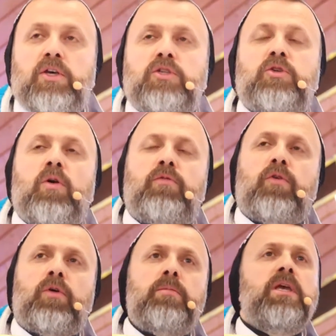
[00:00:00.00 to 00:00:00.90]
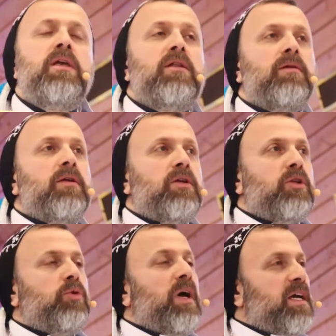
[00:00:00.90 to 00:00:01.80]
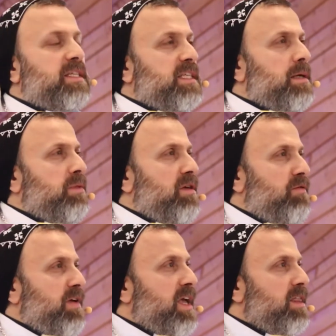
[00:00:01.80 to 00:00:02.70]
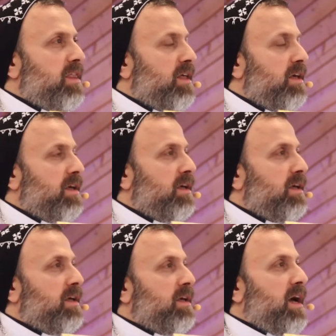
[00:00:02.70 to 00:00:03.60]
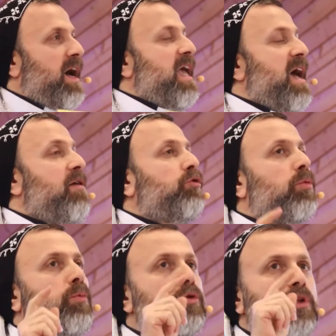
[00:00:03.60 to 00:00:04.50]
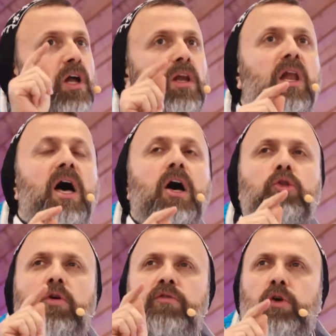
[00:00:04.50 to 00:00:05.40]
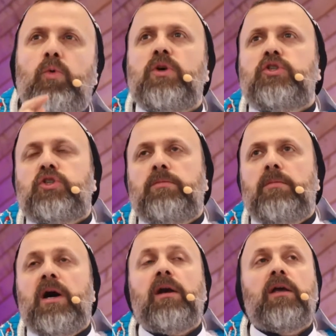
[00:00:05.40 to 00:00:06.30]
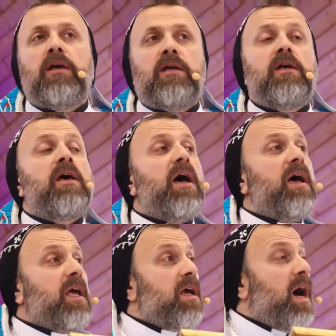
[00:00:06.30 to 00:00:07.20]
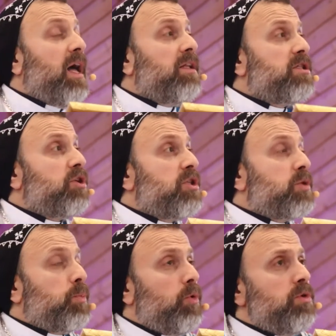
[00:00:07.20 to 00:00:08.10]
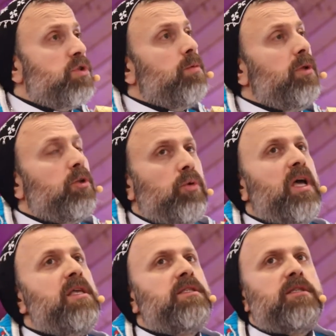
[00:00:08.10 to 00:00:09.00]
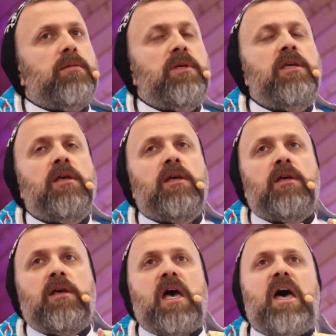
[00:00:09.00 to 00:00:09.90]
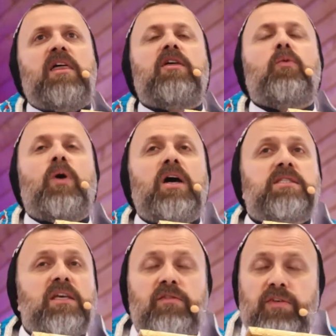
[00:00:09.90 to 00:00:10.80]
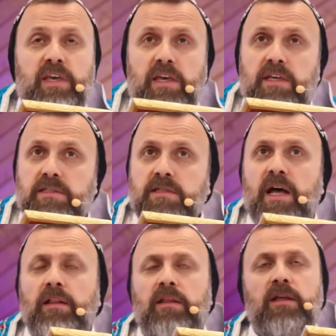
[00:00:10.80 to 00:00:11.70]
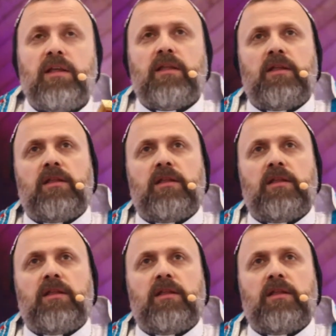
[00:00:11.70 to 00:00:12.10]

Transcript: So for me to accept the faith, I have to put a lot of a question mark and God is responsible to answer me Otherwise, if he is not,